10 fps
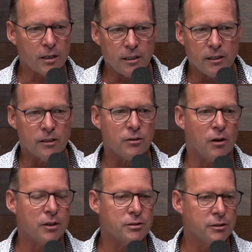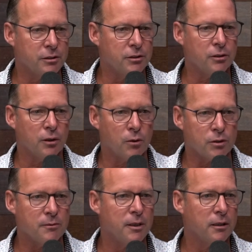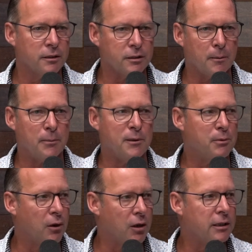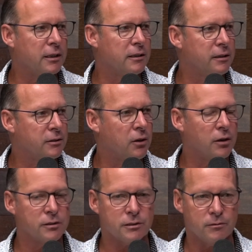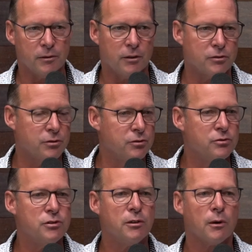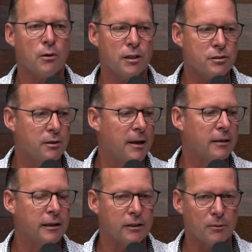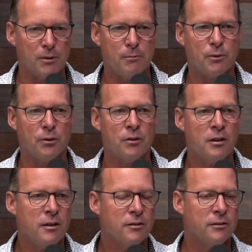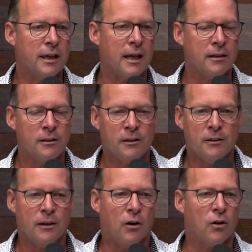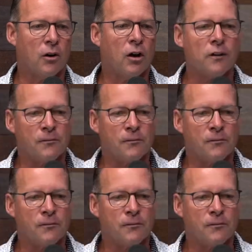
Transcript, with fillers: are getting hit the hardest. The, the lower to middle income people are getting hit the hardest. There's zero question about that. The people that are on